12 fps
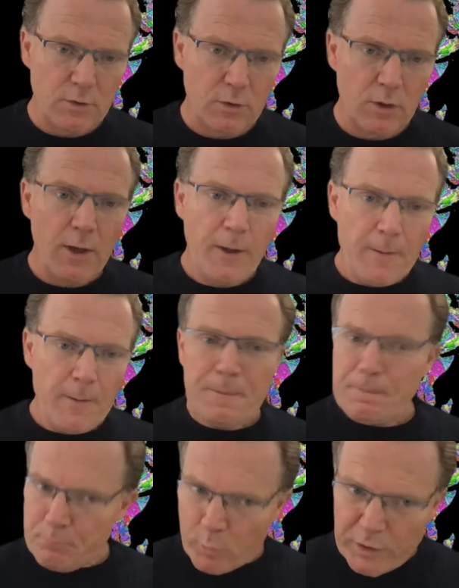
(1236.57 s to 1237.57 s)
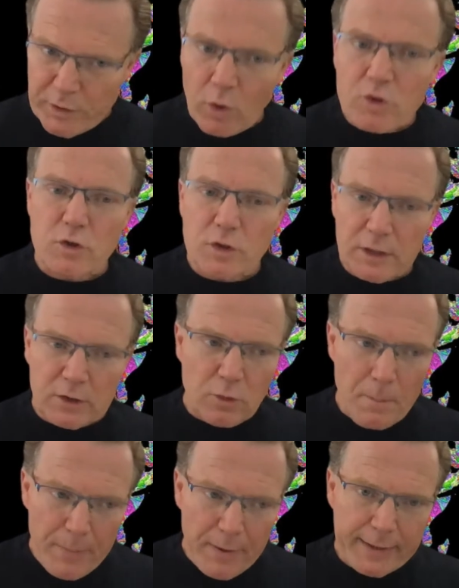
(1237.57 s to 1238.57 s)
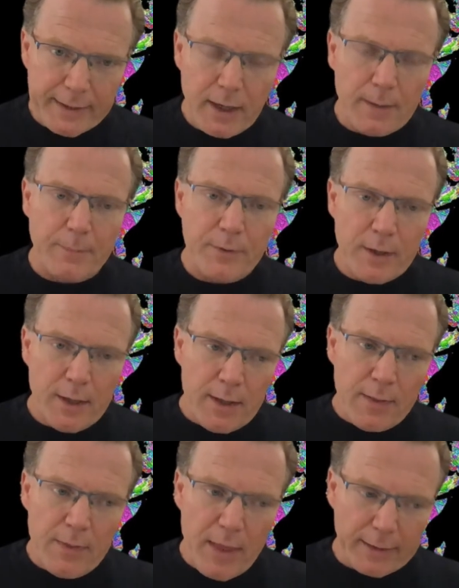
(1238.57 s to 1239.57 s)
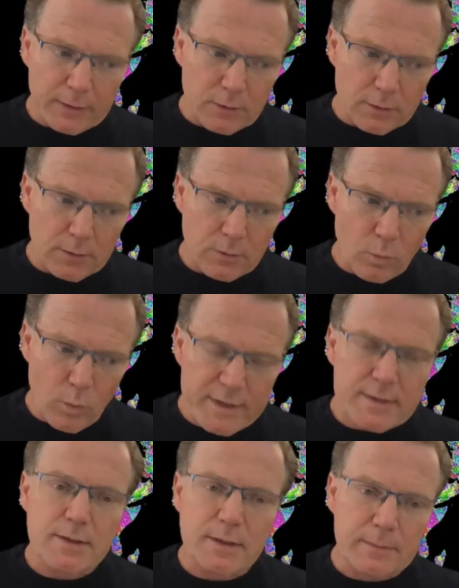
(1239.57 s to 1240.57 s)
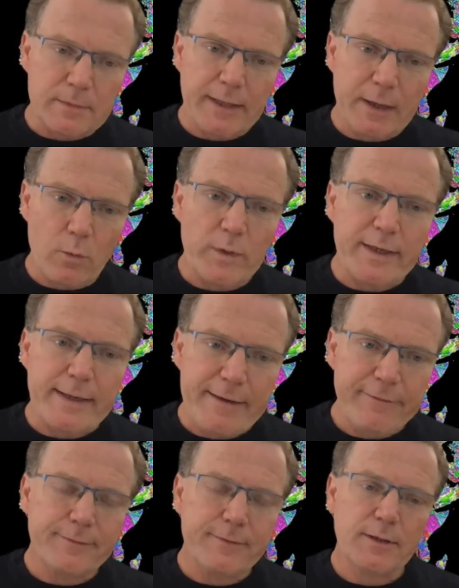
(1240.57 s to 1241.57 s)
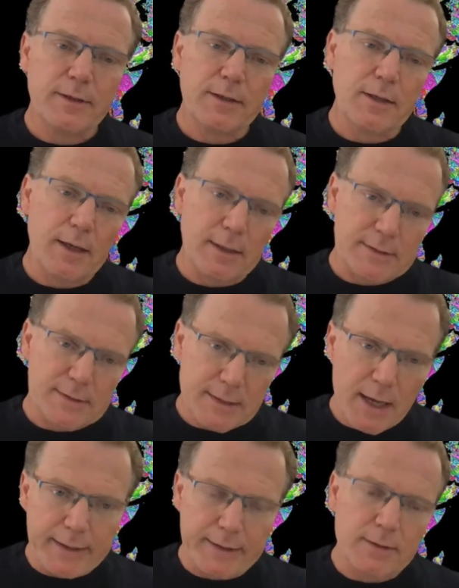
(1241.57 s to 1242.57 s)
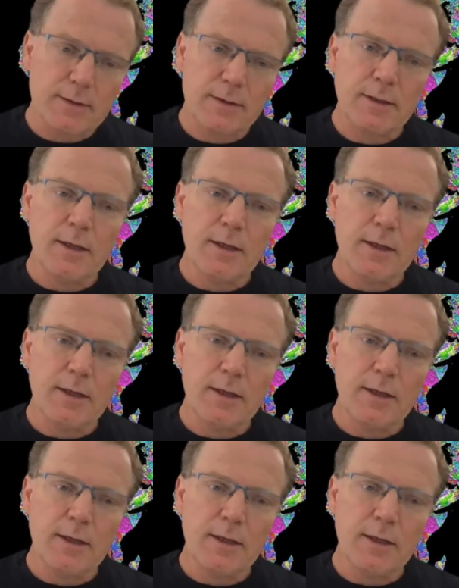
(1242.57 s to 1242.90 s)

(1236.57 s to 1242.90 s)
So we also need to pick up that wisdom that we left aside